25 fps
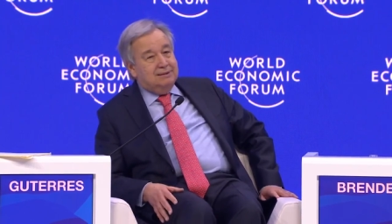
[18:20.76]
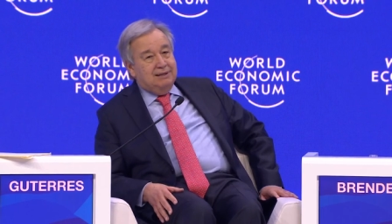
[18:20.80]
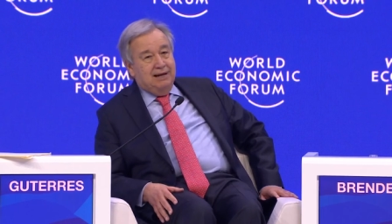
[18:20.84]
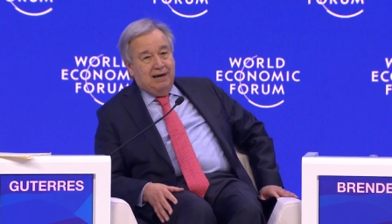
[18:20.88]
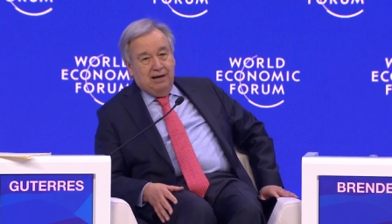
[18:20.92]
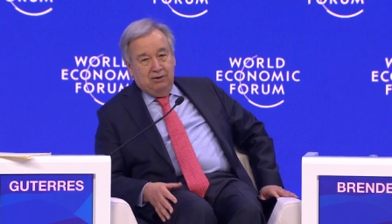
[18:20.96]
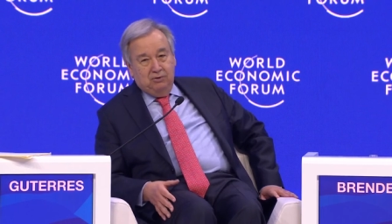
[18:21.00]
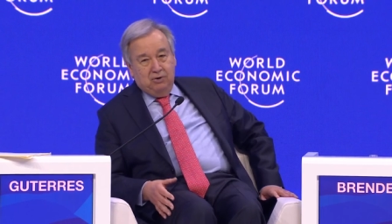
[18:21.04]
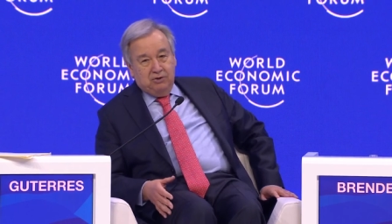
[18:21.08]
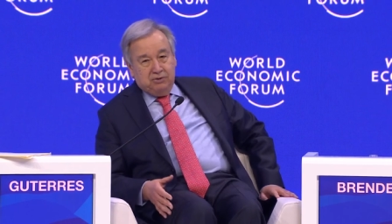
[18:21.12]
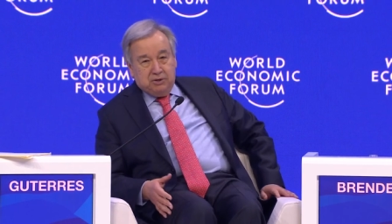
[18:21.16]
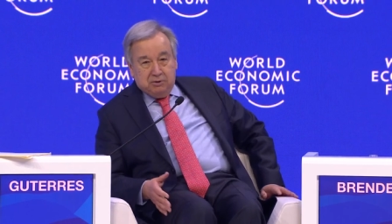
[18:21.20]

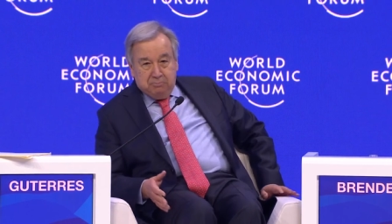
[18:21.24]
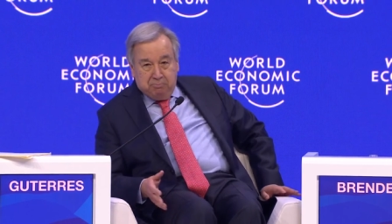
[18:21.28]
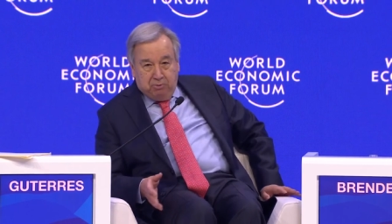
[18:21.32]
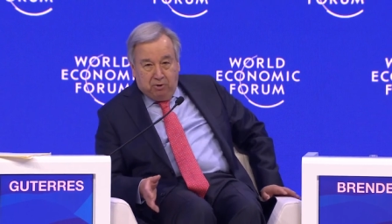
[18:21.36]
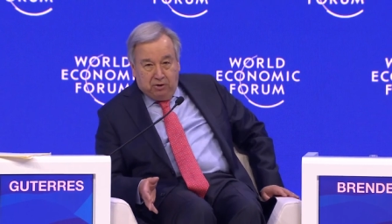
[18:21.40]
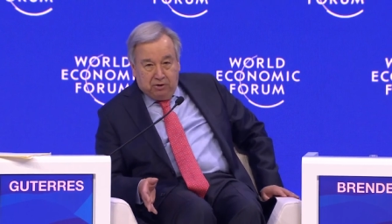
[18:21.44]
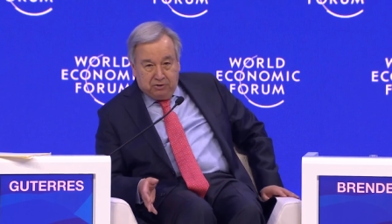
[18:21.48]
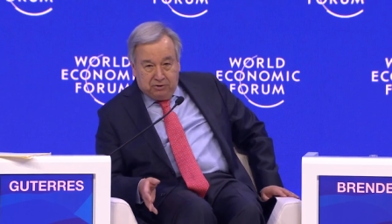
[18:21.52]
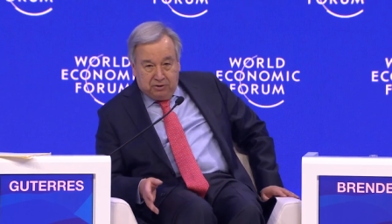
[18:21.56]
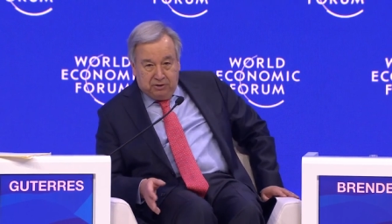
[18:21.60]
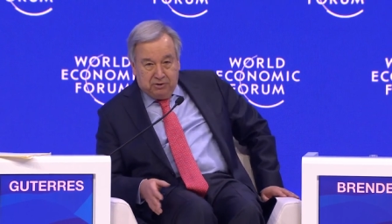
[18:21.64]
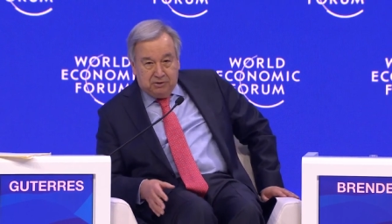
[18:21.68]
I was in
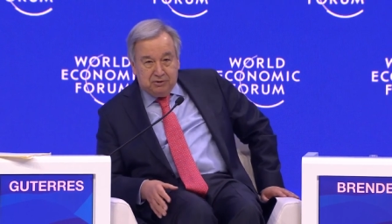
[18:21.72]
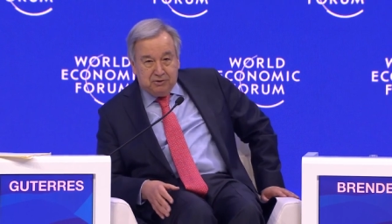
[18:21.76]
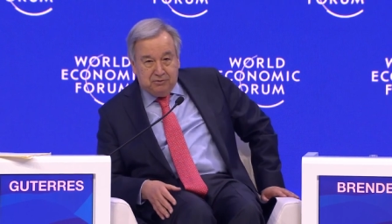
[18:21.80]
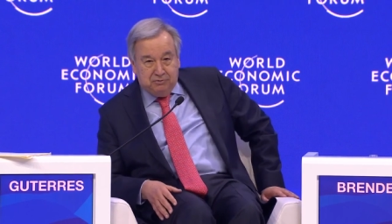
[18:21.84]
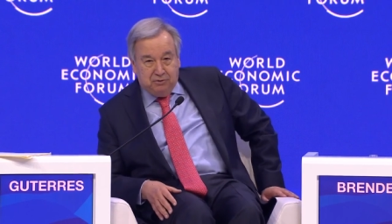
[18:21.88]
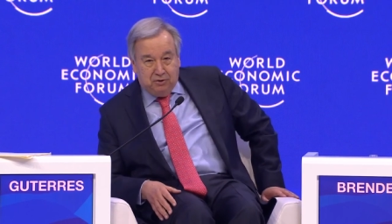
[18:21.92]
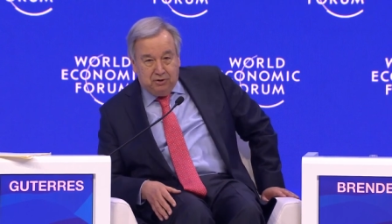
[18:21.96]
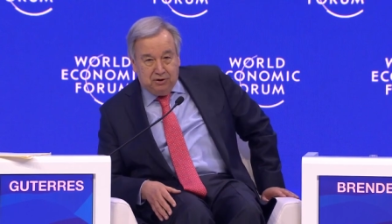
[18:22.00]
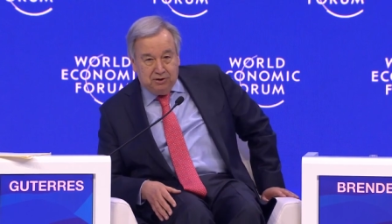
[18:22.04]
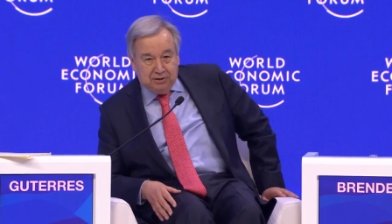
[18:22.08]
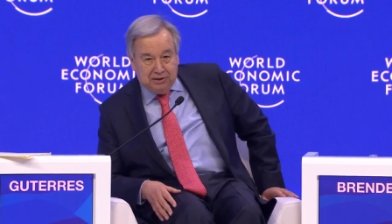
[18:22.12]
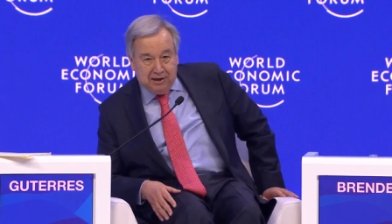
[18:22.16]
politics
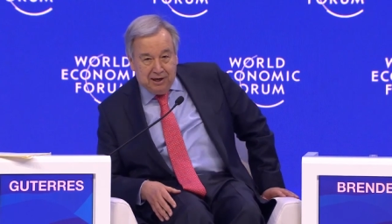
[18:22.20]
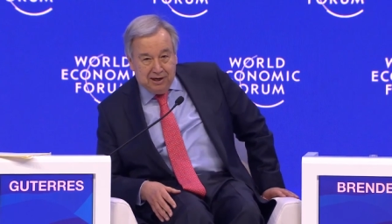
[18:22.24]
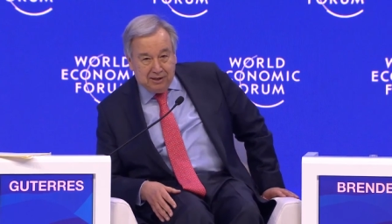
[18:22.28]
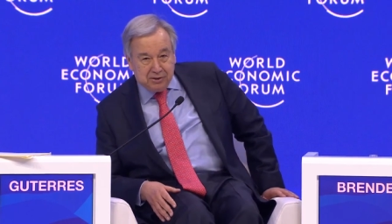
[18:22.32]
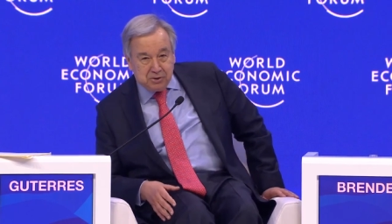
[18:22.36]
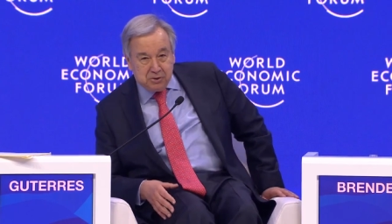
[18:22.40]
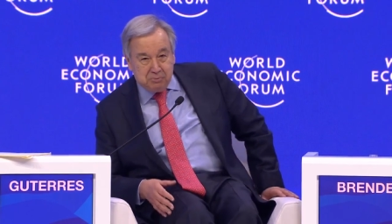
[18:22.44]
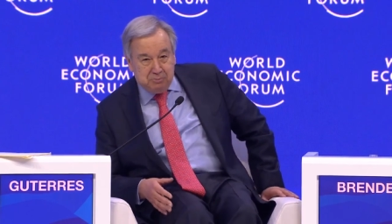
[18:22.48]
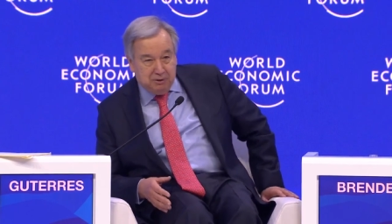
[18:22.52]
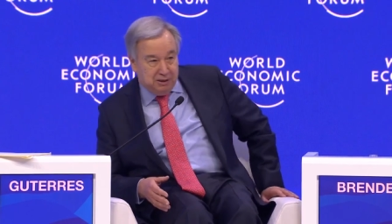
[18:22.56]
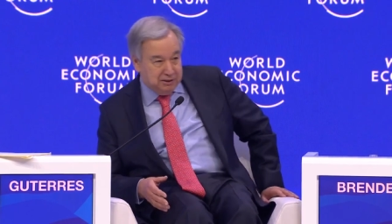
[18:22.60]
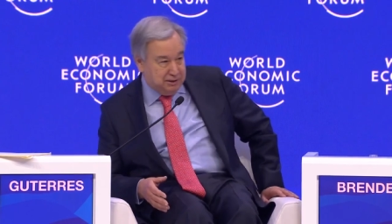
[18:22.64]
for a
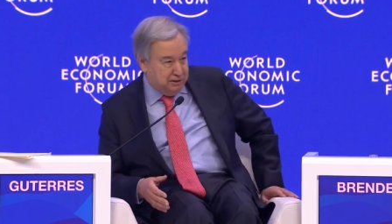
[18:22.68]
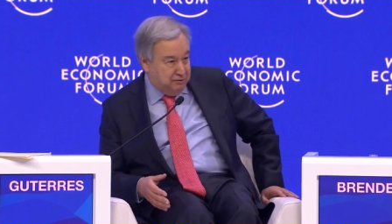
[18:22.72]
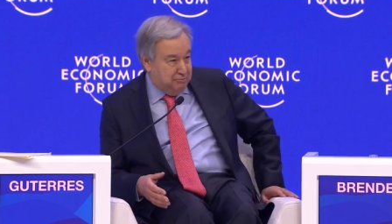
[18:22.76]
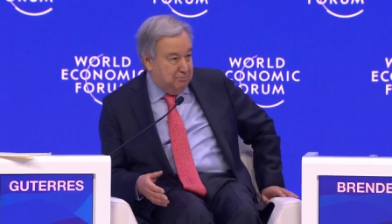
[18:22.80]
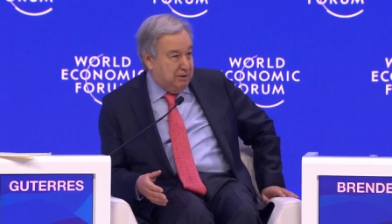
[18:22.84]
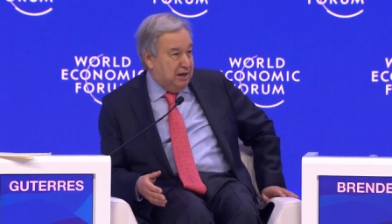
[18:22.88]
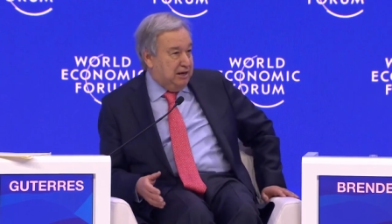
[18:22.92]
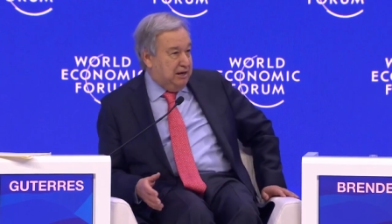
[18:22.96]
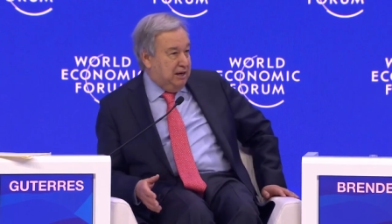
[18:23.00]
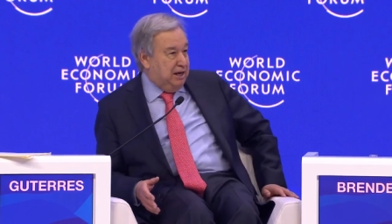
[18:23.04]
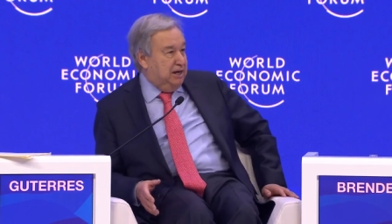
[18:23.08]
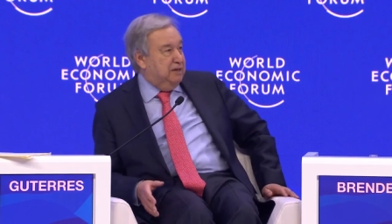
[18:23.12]
large part of
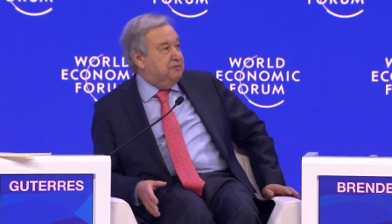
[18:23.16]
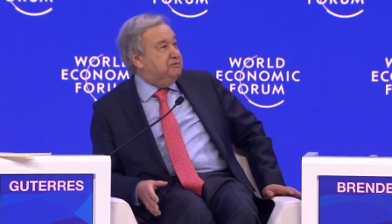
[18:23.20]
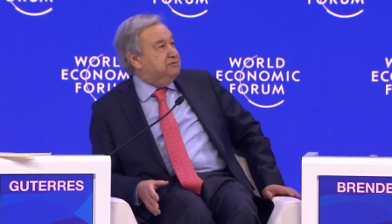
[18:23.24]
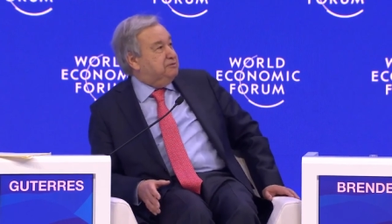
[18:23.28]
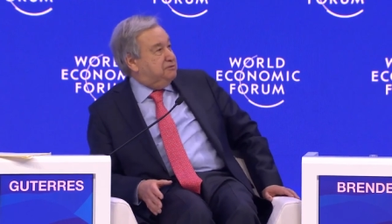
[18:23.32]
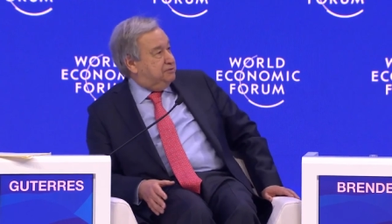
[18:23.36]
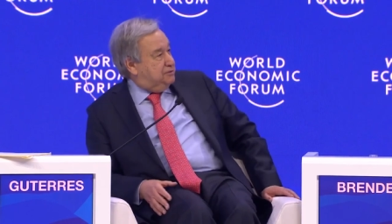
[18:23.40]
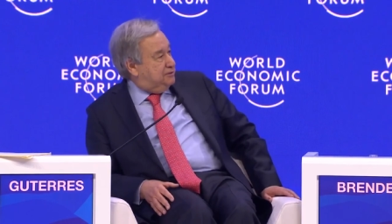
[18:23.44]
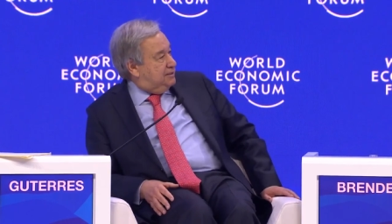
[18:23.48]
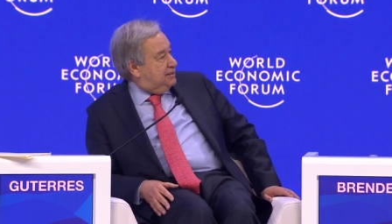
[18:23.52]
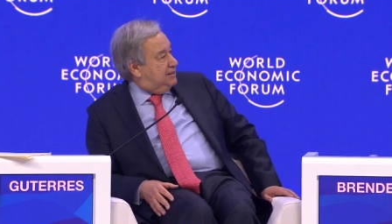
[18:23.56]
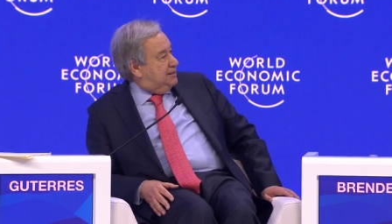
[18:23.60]
my
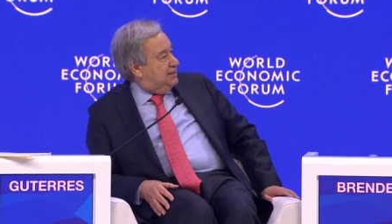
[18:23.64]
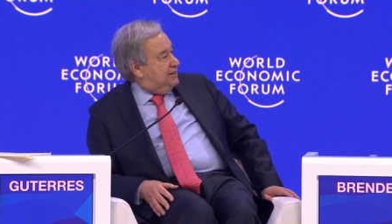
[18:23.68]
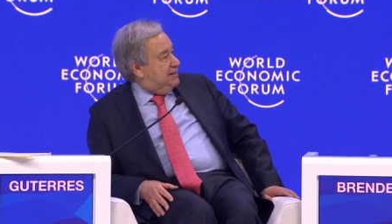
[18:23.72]
life.